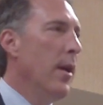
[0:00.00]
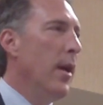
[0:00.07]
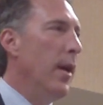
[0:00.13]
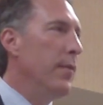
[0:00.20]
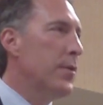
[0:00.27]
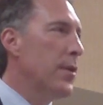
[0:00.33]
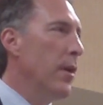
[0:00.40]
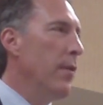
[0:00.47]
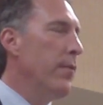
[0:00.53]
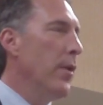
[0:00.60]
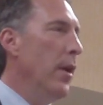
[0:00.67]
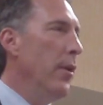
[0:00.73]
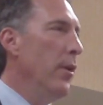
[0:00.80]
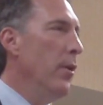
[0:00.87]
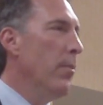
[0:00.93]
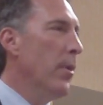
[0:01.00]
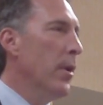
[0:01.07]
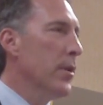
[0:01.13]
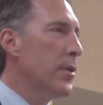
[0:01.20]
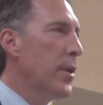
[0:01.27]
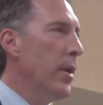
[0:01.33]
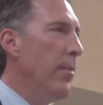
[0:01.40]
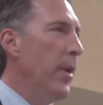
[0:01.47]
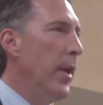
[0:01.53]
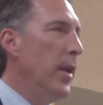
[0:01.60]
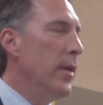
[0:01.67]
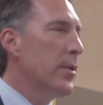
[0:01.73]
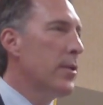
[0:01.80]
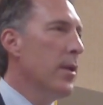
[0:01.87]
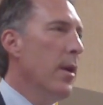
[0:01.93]
I've served on numerous
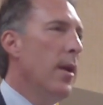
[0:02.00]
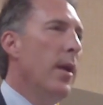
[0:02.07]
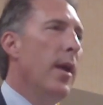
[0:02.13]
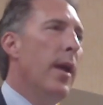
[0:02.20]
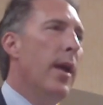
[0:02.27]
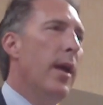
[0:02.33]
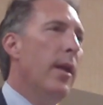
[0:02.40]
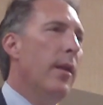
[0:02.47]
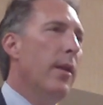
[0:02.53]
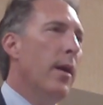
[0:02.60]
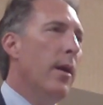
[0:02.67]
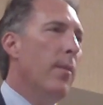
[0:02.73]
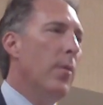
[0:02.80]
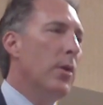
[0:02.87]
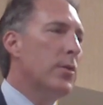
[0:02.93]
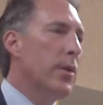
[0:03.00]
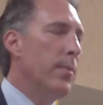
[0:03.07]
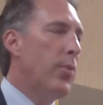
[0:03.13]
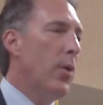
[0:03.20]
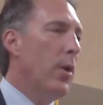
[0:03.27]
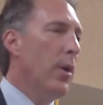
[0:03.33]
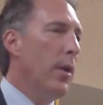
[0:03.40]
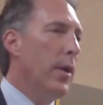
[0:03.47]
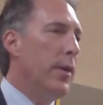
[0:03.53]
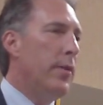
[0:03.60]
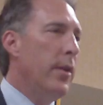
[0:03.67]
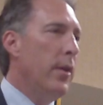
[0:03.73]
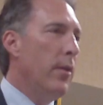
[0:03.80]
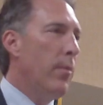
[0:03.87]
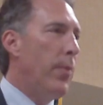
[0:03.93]
committees, and uh, most importantly
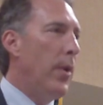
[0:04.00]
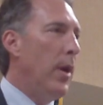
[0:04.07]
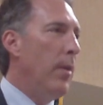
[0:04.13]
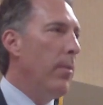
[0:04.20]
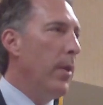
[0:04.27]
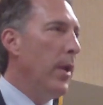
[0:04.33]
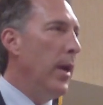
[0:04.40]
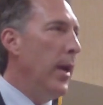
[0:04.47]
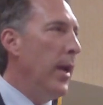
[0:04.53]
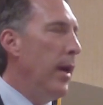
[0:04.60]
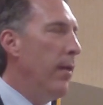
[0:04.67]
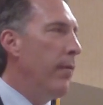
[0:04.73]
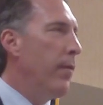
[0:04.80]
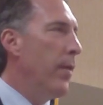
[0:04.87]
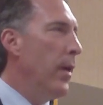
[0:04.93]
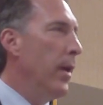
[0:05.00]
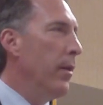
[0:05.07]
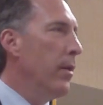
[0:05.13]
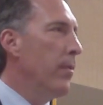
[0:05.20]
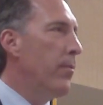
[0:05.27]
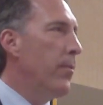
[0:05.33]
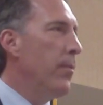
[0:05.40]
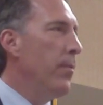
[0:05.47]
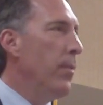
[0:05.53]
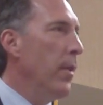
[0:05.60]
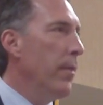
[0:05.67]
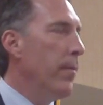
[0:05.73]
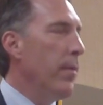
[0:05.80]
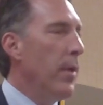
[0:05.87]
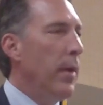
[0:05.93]
to you probably, I have a,
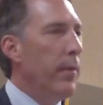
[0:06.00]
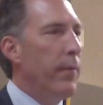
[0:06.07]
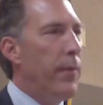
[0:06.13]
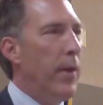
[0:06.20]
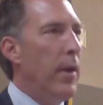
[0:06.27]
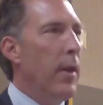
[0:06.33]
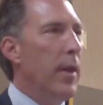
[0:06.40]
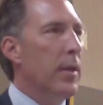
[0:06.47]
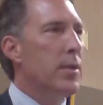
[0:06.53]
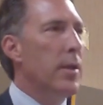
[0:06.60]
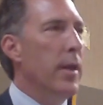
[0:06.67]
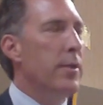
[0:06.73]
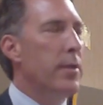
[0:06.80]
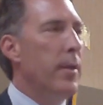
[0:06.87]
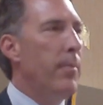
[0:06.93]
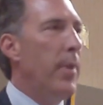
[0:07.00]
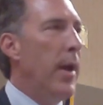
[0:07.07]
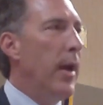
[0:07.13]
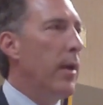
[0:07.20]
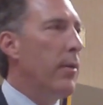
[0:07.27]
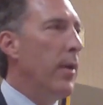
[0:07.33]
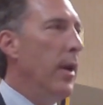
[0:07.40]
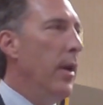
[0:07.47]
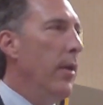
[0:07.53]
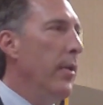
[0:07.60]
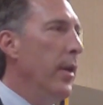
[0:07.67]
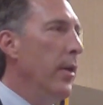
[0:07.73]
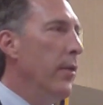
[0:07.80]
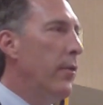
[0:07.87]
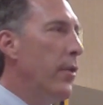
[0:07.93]
a fairly extensive
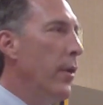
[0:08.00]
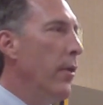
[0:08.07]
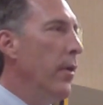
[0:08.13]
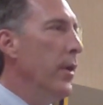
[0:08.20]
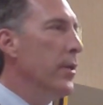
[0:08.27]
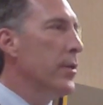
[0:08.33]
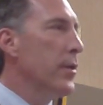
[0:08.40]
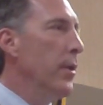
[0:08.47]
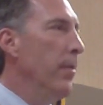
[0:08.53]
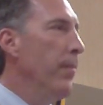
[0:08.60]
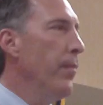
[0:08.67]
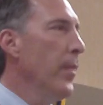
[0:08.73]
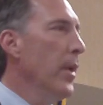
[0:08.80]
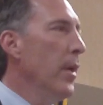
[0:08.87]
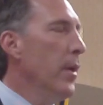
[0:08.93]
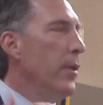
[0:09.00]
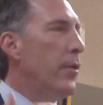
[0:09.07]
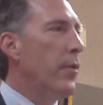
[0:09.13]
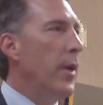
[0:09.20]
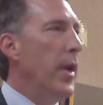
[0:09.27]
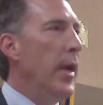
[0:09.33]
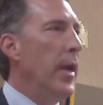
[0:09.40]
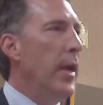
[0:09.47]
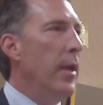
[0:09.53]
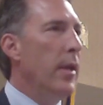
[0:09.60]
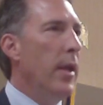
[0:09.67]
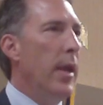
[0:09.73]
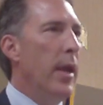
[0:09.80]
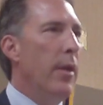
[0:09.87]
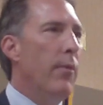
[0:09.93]
background in tourism, trade,
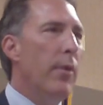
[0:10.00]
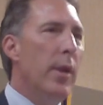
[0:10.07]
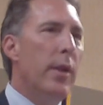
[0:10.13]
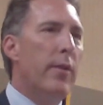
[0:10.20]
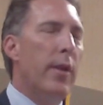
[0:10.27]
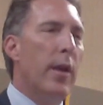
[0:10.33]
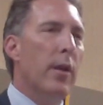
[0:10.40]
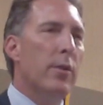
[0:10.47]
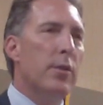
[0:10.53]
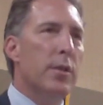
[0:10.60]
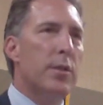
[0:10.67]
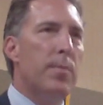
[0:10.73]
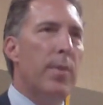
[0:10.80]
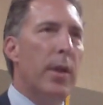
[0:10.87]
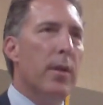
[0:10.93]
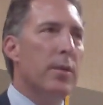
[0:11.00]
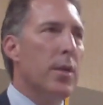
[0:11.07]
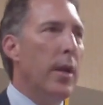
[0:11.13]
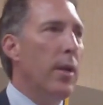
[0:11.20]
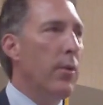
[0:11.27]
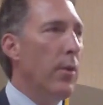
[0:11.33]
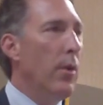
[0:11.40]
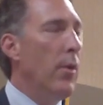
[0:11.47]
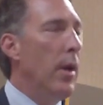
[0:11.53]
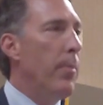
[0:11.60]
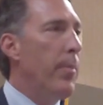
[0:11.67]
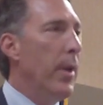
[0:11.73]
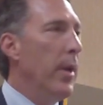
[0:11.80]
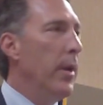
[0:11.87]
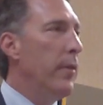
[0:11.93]
and retail just because I grew
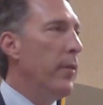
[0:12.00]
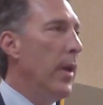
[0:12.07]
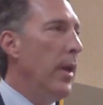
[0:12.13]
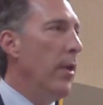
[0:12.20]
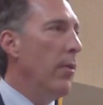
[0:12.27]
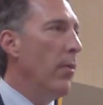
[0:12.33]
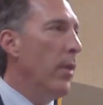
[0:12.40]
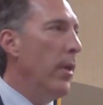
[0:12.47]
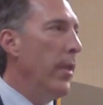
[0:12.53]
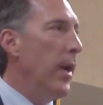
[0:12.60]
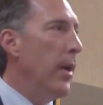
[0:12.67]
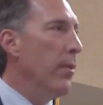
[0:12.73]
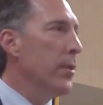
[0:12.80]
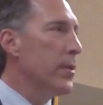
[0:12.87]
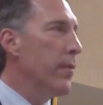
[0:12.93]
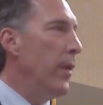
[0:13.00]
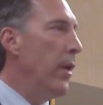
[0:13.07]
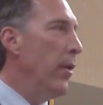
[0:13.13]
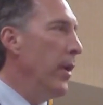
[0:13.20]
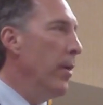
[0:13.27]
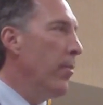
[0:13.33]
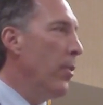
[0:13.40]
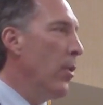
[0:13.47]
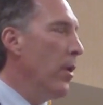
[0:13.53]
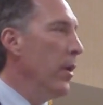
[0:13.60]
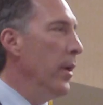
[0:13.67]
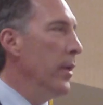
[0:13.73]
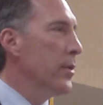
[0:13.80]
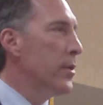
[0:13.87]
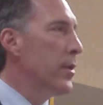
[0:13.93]
up in a town where that was very
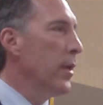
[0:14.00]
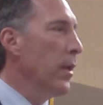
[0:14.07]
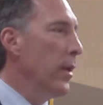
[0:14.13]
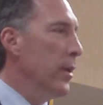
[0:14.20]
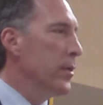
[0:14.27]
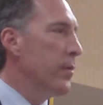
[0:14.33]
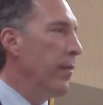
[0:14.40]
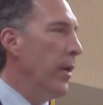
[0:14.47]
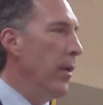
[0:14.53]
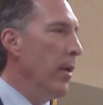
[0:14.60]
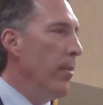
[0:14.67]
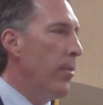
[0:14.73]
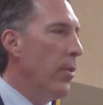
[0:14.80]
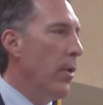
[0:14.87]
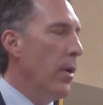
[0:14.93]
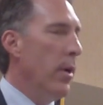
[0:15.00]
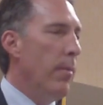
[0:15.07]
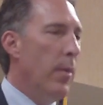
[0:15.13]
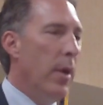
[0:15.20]
important and still is very important.